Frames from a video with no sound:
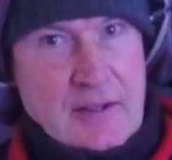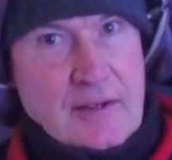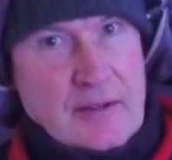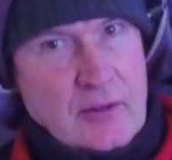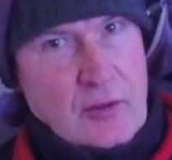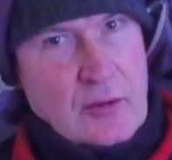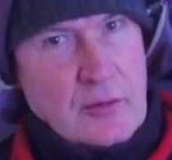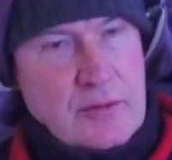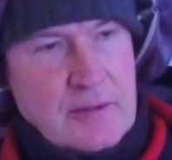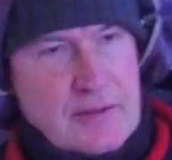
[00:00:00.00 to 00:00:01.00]
Hello.
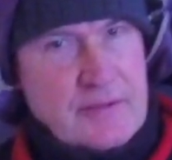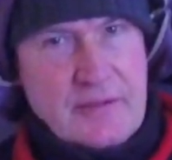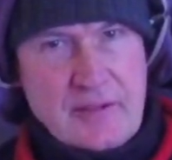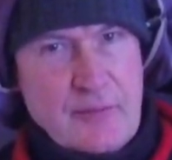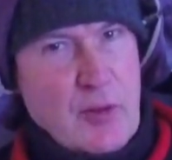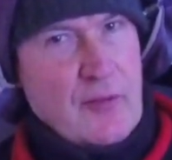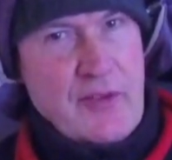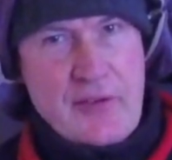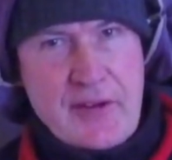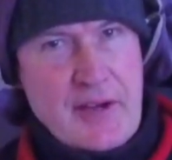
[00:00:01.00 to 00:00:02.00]
I'm not
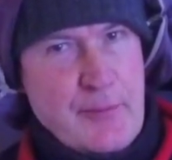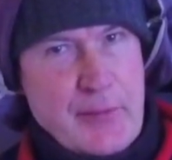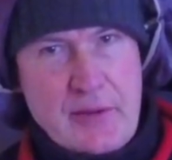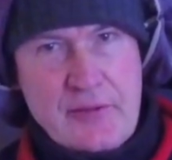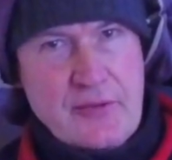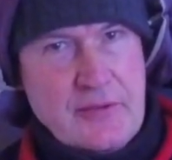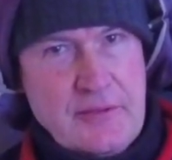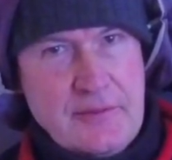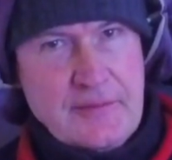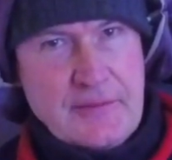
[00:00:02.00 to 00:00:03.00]
very happy at all.
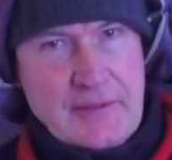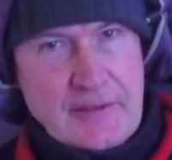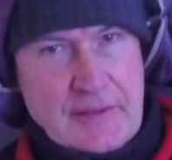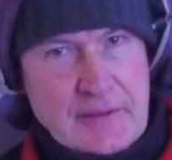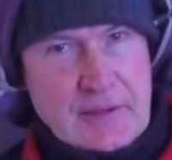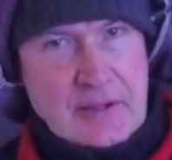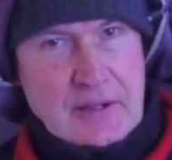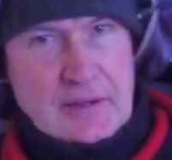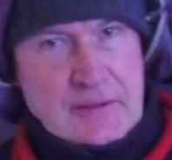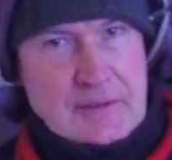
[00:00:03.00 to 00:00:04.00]
So what
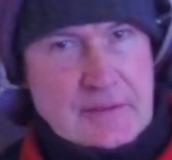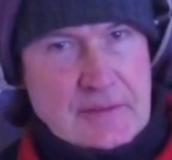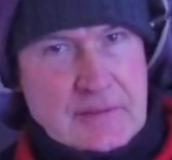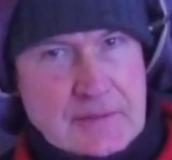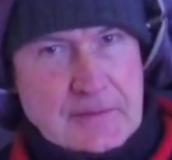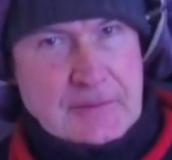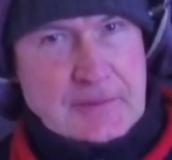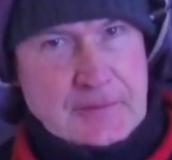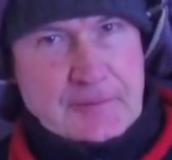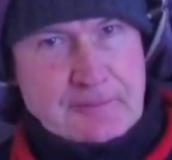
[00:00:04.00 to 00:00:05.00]
actually happened last night?
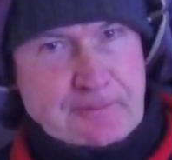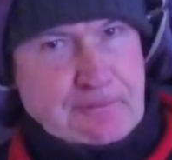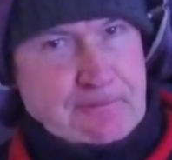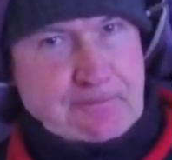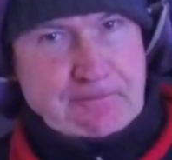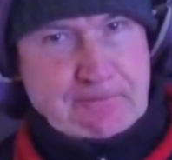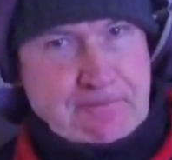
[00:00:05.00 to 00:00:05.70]
How did he find you?